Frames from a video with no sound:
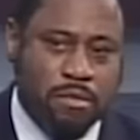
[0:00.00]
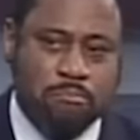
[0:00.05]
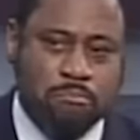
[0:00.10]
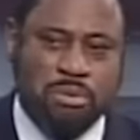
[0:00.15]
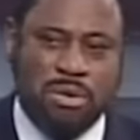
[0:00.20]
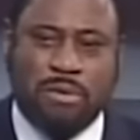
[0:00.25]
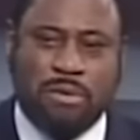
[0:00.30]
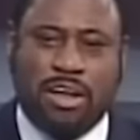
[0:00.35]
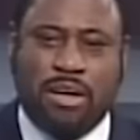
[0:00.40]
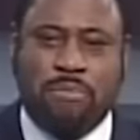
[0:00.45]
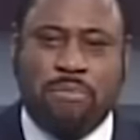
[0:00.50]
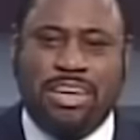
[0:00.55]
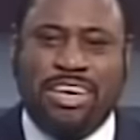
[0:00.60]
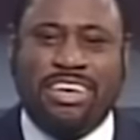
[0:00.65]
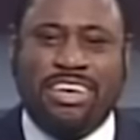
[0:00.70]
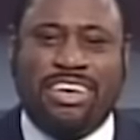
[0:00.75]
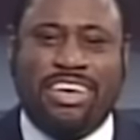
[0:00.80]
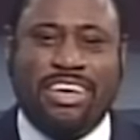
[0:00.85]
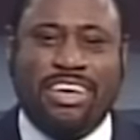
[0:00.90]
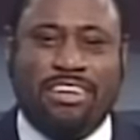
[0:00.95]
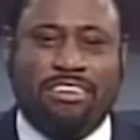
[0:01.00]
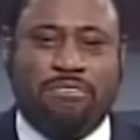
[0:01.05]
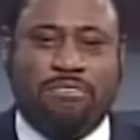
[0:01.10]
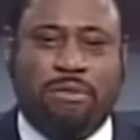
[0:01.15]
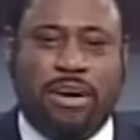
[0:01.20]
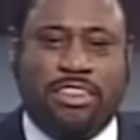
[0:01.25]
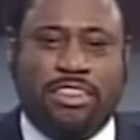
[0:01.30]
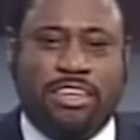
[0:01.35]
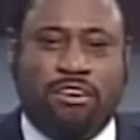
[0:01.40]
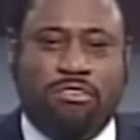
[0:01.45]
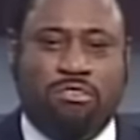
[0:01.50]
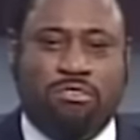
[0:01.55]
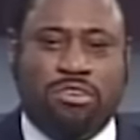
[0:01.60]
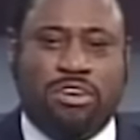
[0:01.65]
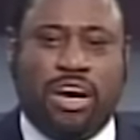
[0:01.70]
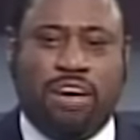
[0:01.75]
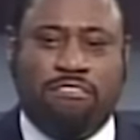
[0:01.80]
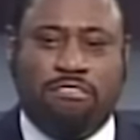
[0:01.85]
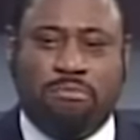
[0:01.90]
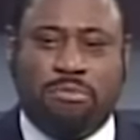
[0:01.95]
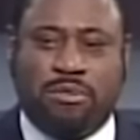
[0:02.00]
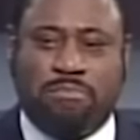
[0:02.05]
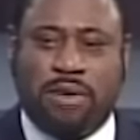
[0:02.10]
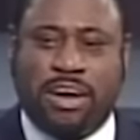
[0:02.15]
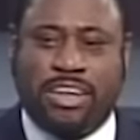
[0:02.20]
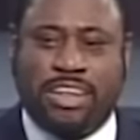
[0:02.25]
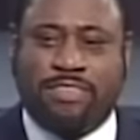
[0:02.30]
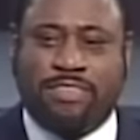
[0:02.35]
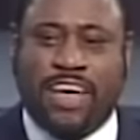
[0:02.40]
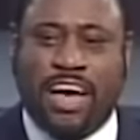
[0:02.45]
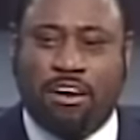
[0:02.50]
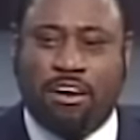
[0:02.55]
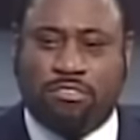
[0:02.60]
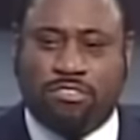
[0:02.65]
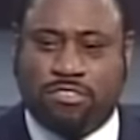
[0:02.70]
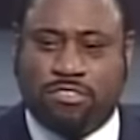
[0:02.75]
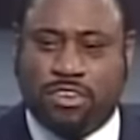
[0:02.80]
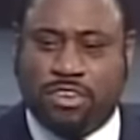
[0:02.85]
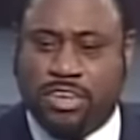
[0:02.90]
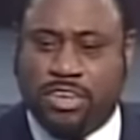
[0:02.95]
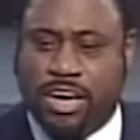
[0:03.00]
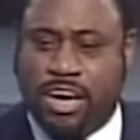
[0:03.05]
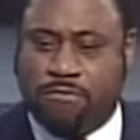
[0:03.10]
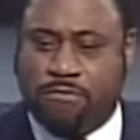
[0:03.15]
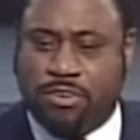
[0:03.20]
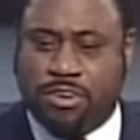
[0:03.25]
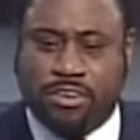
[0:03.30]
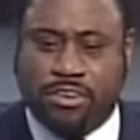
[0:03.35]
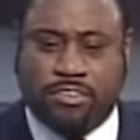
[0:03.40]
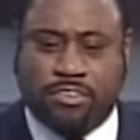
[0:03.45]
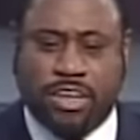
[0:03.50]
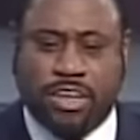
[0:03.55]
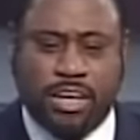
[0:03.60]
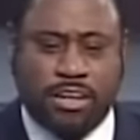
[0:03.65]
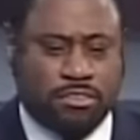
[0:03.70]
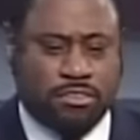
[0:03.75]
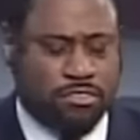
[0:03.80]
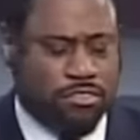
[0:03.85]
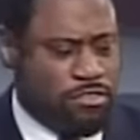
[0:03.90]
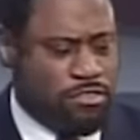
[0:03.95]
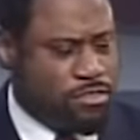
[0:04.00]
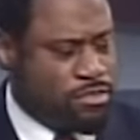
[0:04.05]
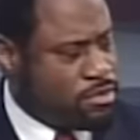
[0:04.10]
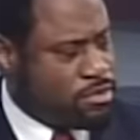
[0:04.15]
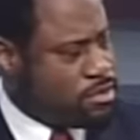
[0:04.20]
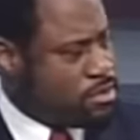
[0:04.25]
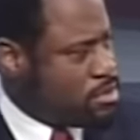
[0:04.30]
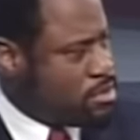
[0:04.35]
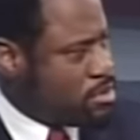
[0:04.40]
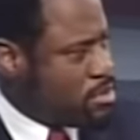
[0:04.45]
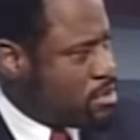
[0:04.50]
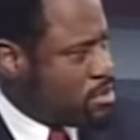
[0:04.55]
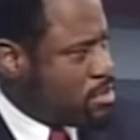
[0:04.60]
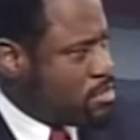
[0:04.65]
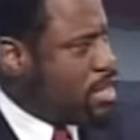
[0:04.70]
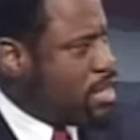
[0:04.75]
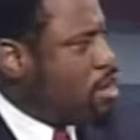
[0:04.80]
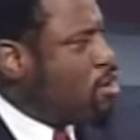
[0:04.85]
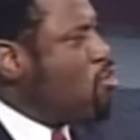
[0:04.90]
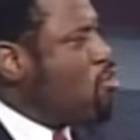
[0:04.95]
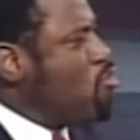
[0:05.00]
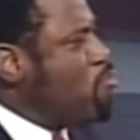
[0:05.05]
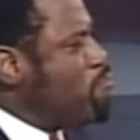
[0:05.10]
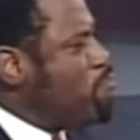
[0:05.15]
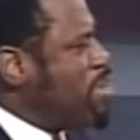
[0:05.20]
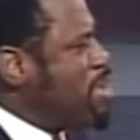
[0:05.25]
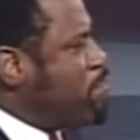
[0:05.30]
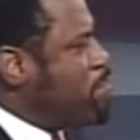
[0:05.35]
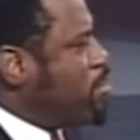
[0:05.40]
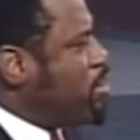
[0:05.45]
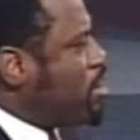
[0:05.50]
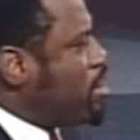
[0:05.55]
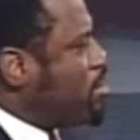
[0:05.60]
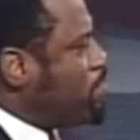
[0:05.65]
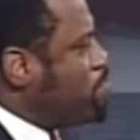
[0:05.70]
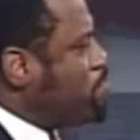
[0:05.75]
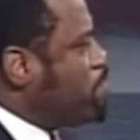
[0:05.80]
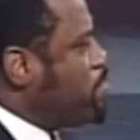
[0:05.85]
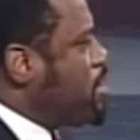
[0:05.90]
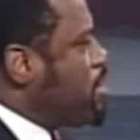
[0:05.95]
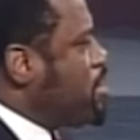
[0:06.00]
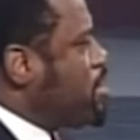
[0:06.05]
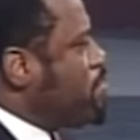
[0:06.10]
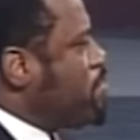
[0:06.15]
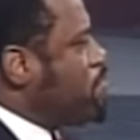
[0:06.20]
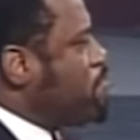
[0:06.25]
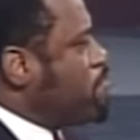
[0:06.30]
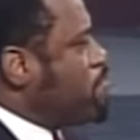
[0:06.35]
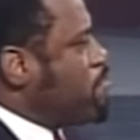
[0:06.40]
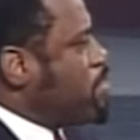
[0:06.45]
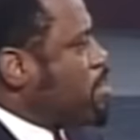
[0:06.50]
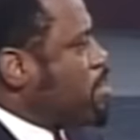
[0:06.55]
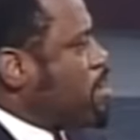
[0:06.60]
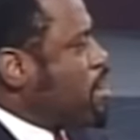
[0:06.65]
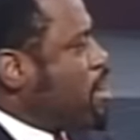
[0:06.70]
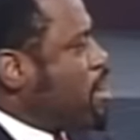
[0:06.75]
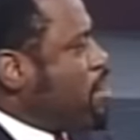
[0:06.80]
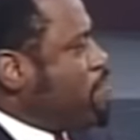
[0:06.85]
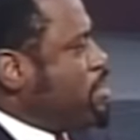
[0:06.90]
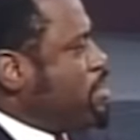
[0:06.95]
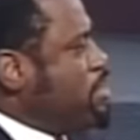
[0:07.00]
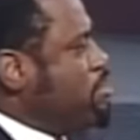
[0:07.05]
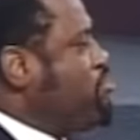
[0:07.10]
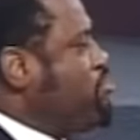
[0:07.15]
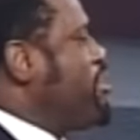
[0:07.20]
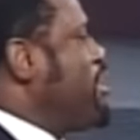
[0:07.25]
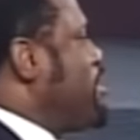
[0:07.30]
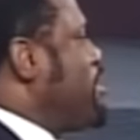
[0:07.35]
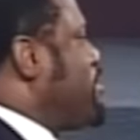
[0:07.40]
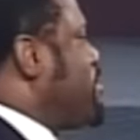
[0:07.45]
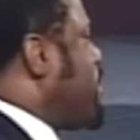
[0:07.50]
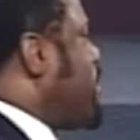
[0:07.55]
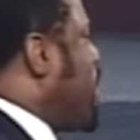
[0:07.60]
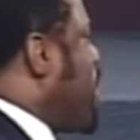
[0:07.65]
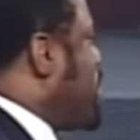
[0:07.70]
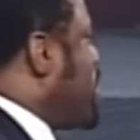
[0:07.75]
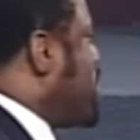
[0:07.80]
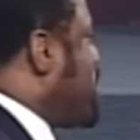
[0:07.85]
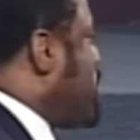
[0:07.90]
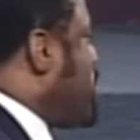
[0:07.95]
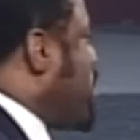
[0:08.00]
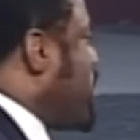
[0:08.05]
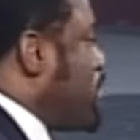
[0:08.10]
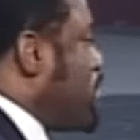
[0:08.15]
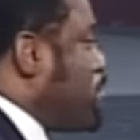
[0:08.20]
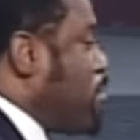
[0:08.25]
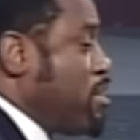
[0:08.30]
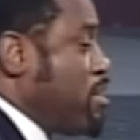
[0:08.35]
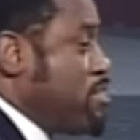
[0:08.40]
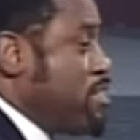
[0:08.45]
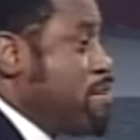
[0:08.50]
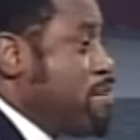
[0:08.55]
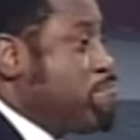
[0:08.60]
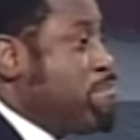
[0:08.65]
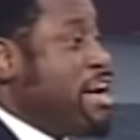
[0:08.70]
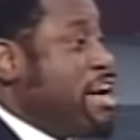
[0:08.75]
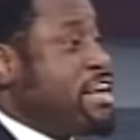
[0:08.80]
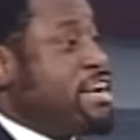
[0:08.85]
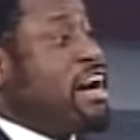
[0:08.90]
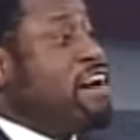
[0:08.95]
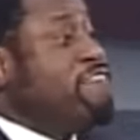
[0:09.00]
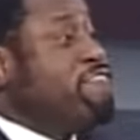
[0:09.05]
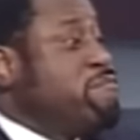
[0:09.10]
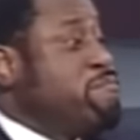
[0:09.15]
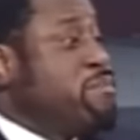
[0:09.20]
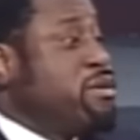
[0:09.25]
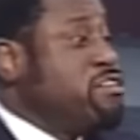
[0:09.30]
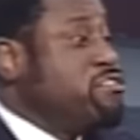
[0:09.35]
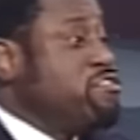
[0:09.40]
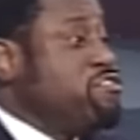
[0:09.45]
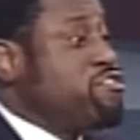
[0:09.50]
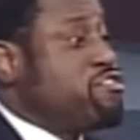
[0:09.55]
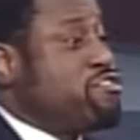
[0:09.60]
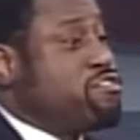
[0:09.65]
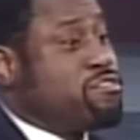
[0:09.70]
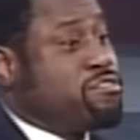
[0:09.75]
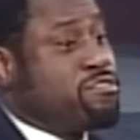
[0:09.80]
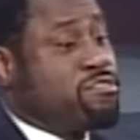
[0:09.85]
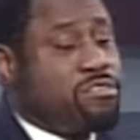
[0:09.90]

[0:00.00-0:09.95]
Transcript: People are being killed by their own government, by the thousands in the African states. Their own people are having genocide committed upon them by governments